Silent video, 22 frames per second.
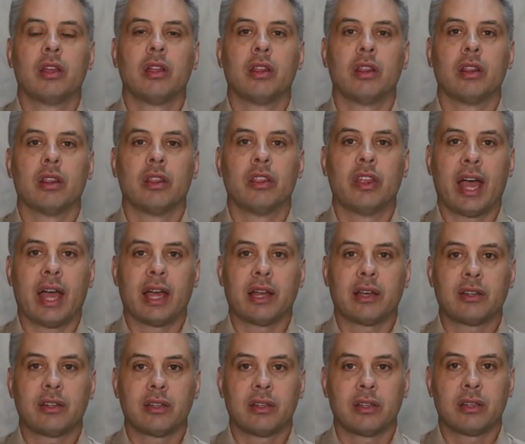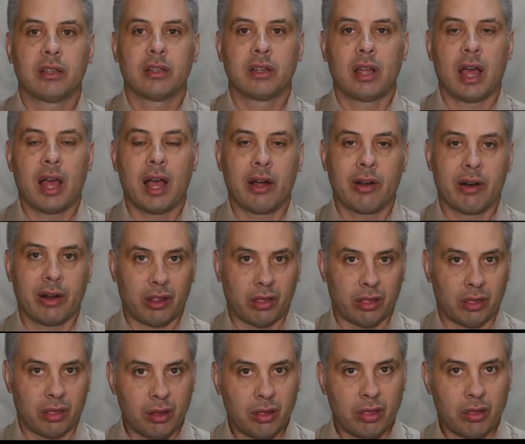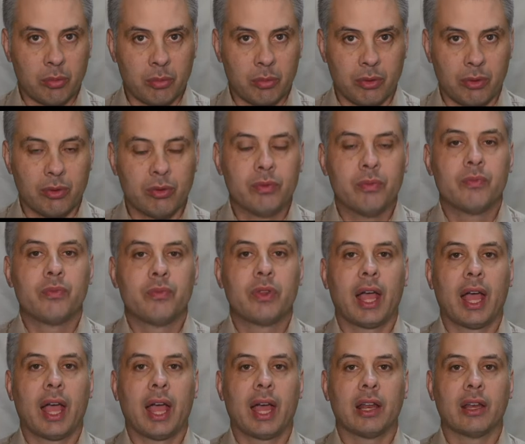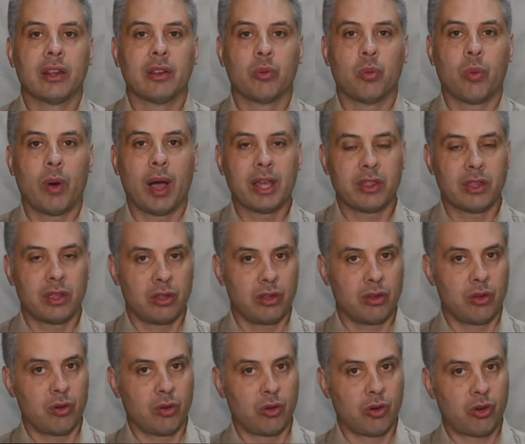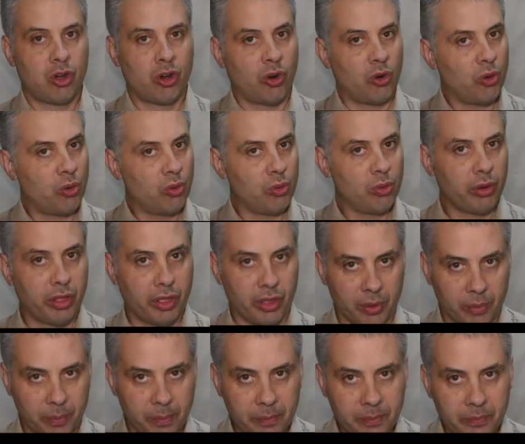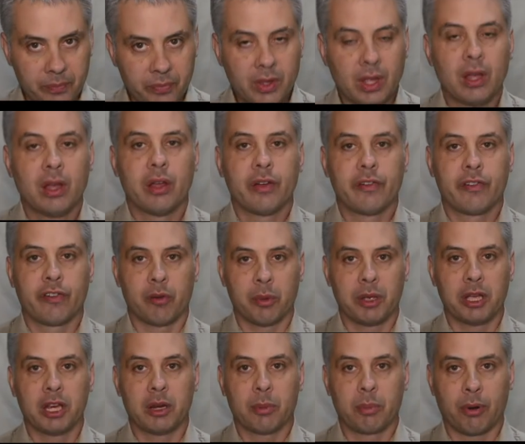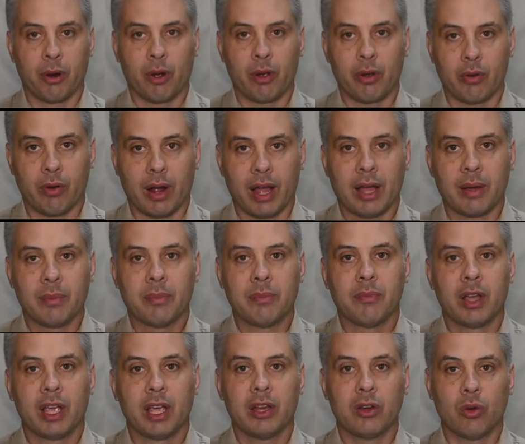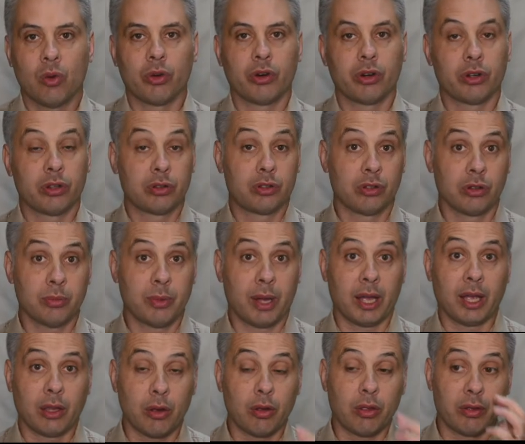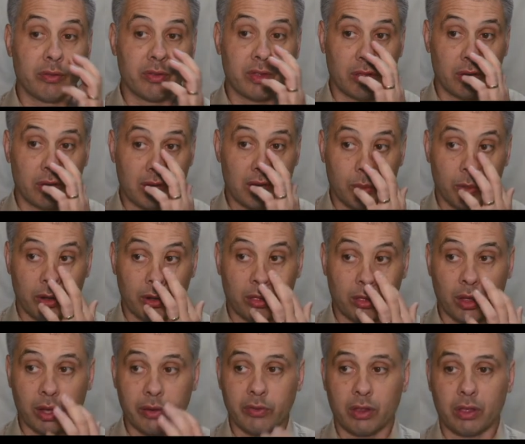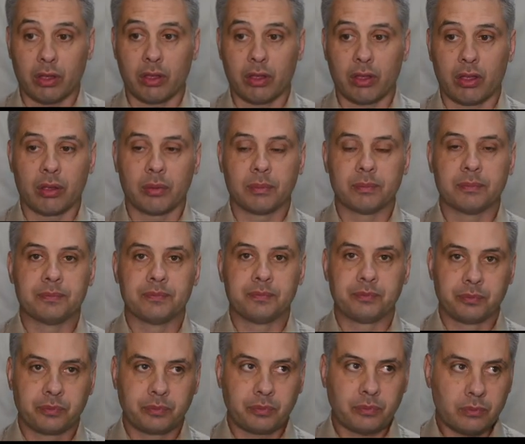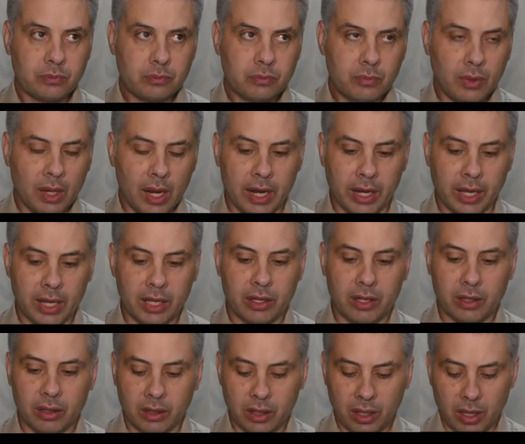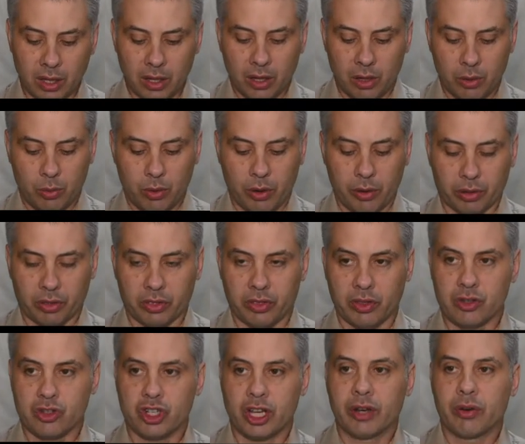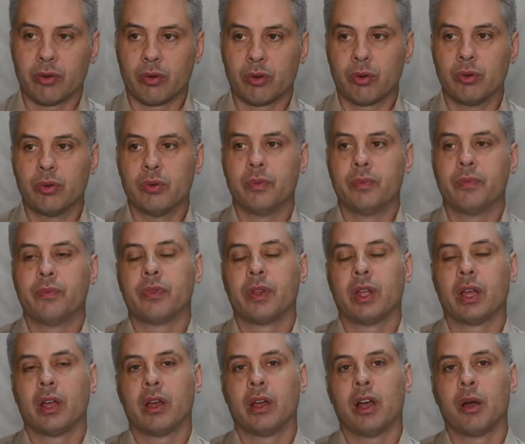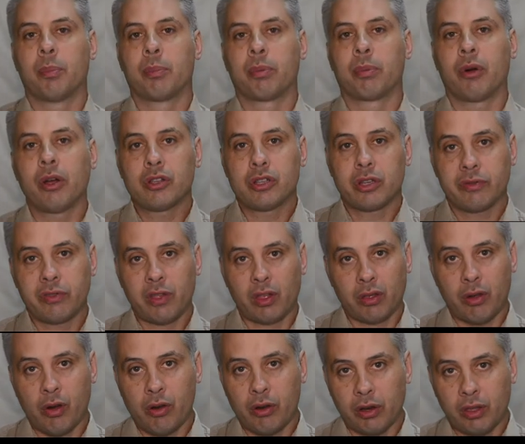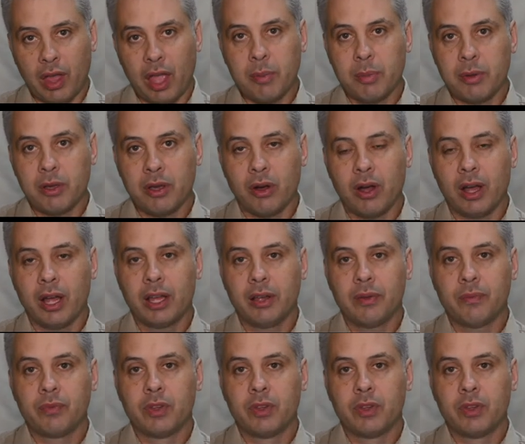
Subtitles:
that are accessible and the way that you call them from in a program in order to make use of these network services. And again, that whilst the general approach of the sockets API